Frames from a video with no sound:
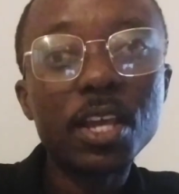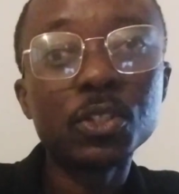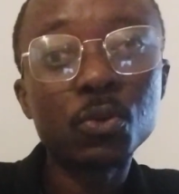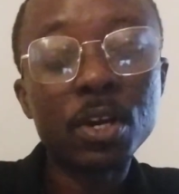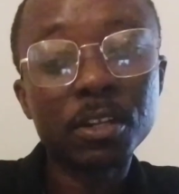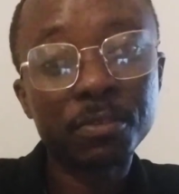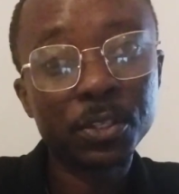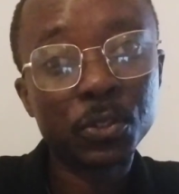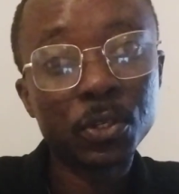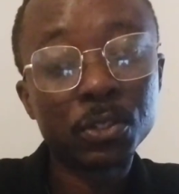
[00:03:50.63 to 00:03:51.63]
into one of
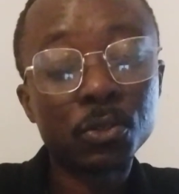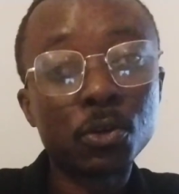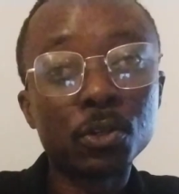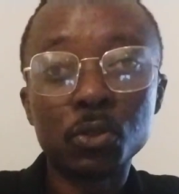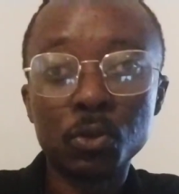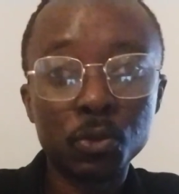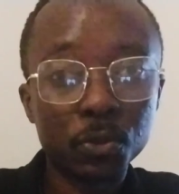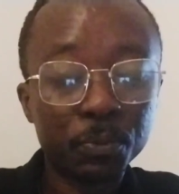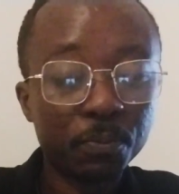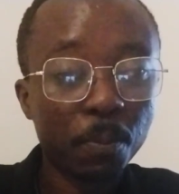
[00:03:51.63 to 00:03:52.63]
his songs called
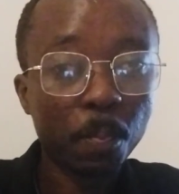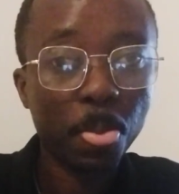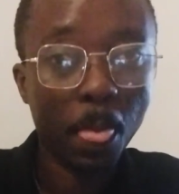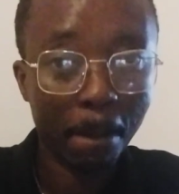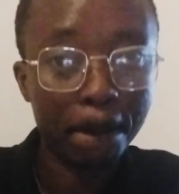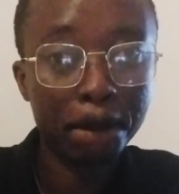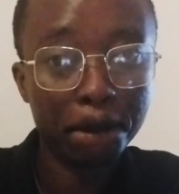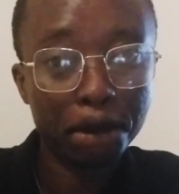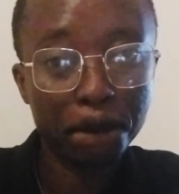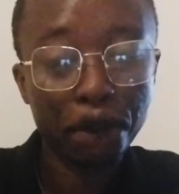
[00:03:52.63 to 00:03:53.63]

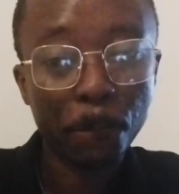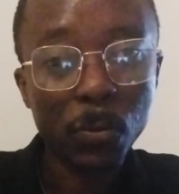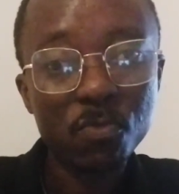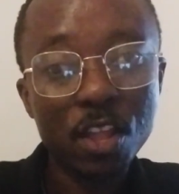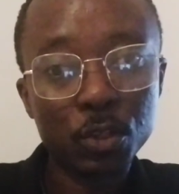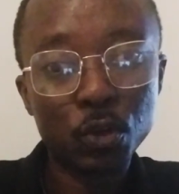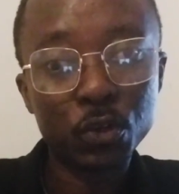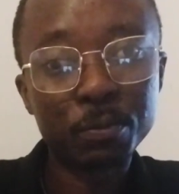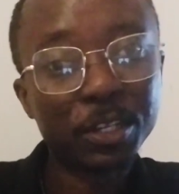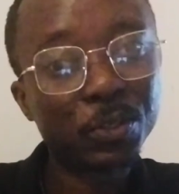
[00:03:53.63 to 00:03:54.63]
TOKROM.
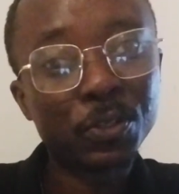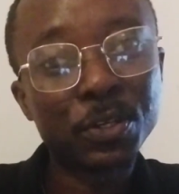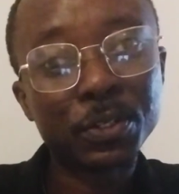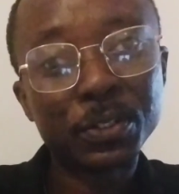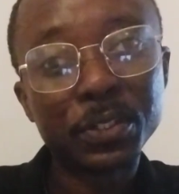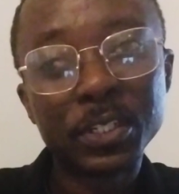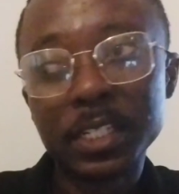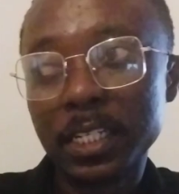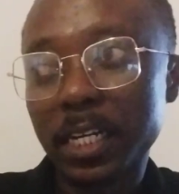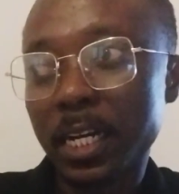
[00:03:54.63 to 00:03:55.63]
TOKROM, this song,
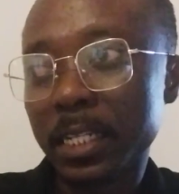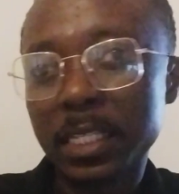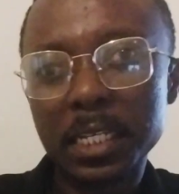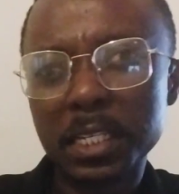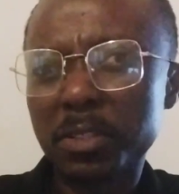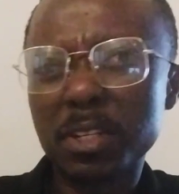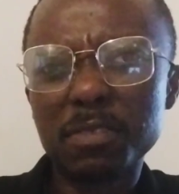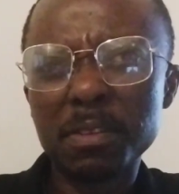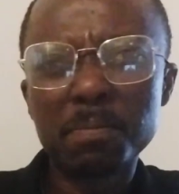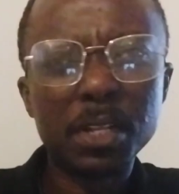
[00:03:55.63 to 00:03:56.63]
I think it's not
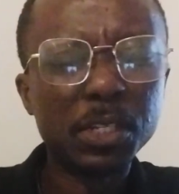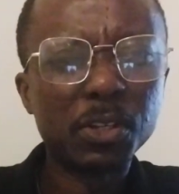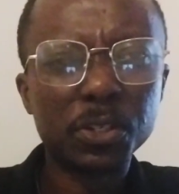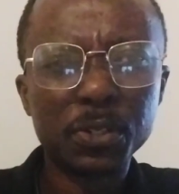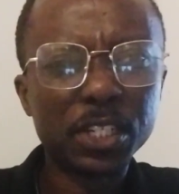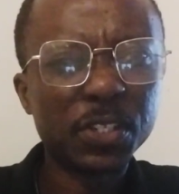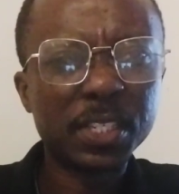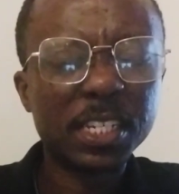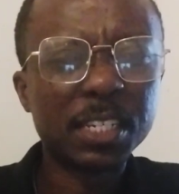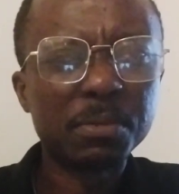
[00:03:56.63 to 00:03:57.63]
even played on radio
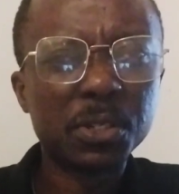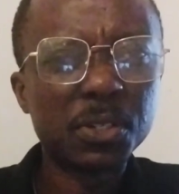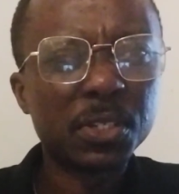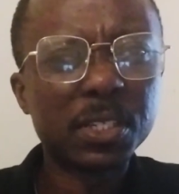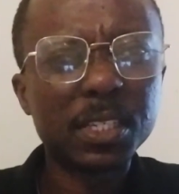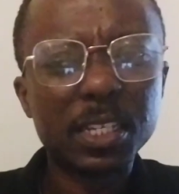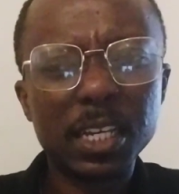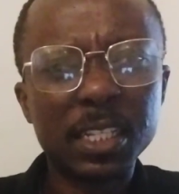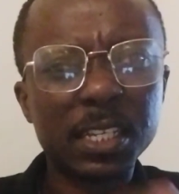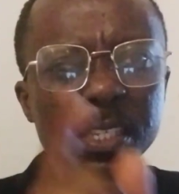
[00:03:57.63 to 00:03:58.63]
station because
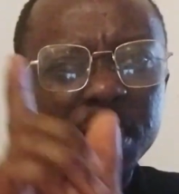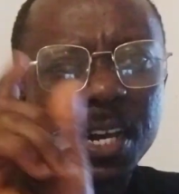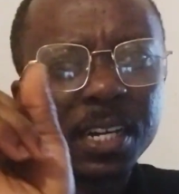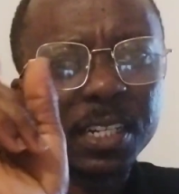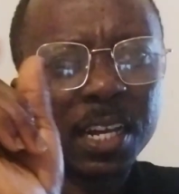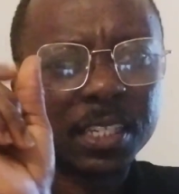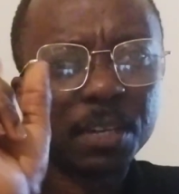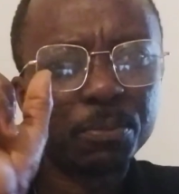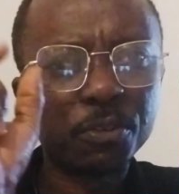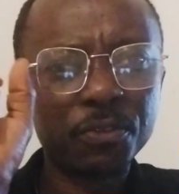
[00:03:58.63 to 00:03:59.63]
it is tagged as
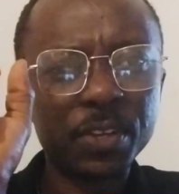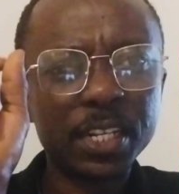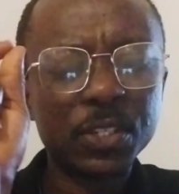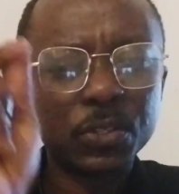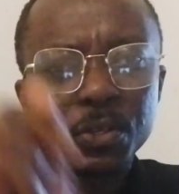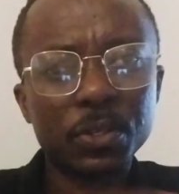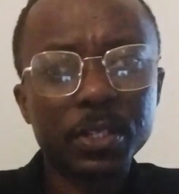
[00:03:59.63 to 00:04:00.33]
a profane song.